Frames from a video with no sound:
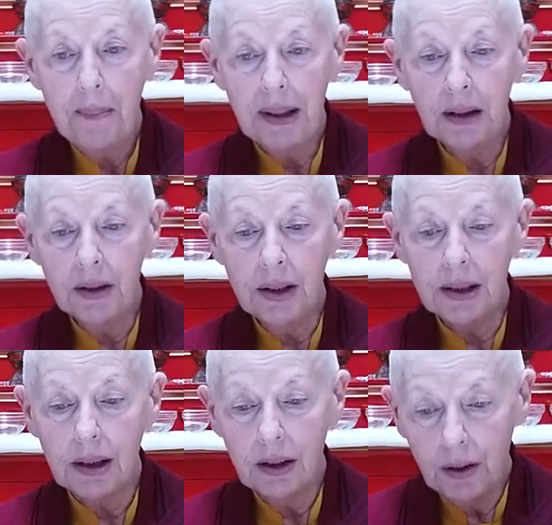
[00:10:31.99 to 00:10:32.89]

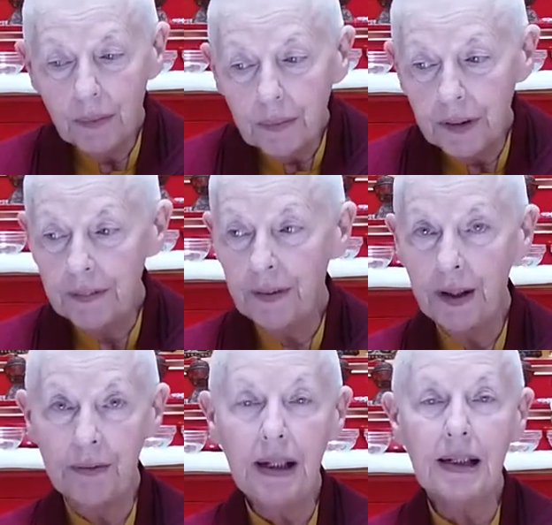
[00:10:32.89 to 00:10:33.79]
because for the
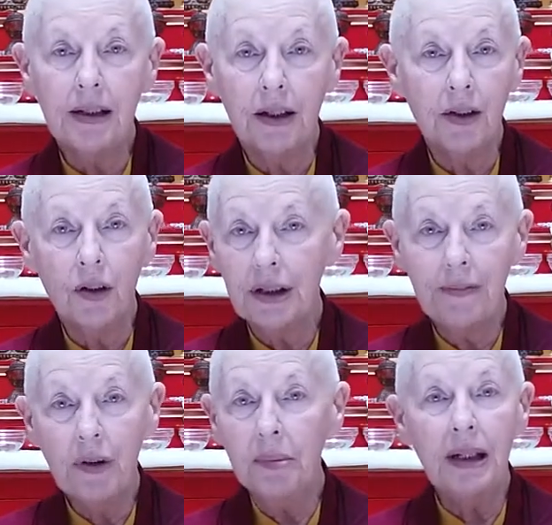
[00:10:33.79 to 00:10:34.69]
very reason that not
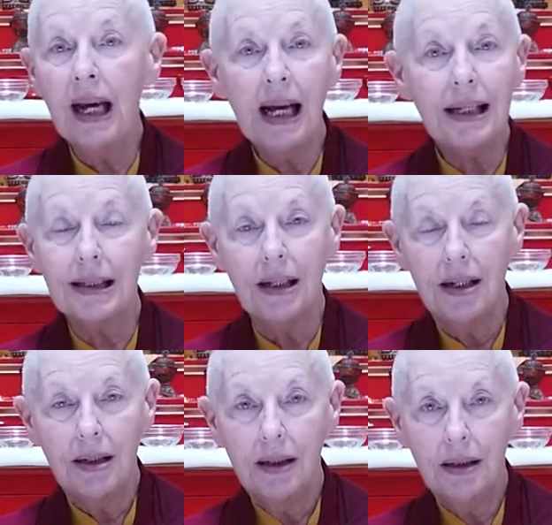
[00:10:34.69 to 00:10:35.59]
everybody has
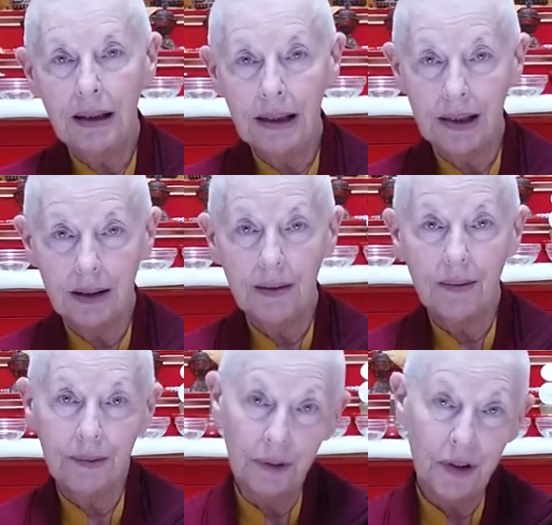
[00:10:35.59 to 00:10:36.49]
these
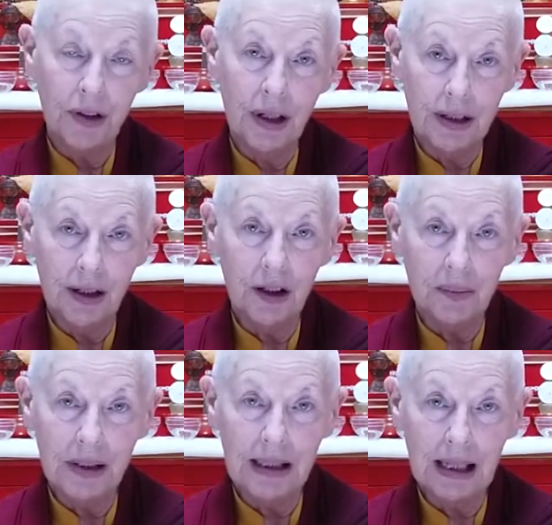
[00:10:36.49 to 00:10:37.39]
fortunate
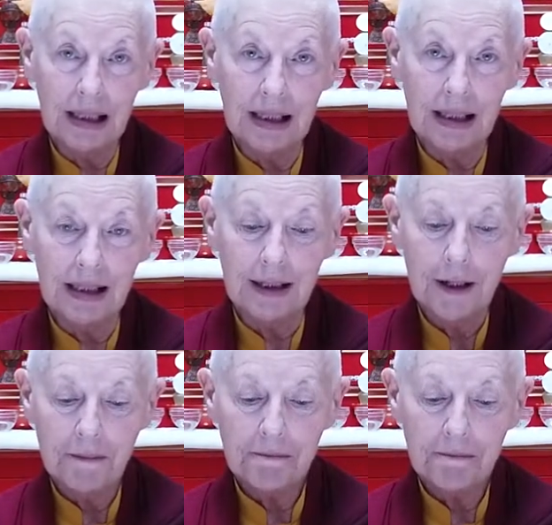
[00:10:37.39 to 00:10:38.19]
circumstances.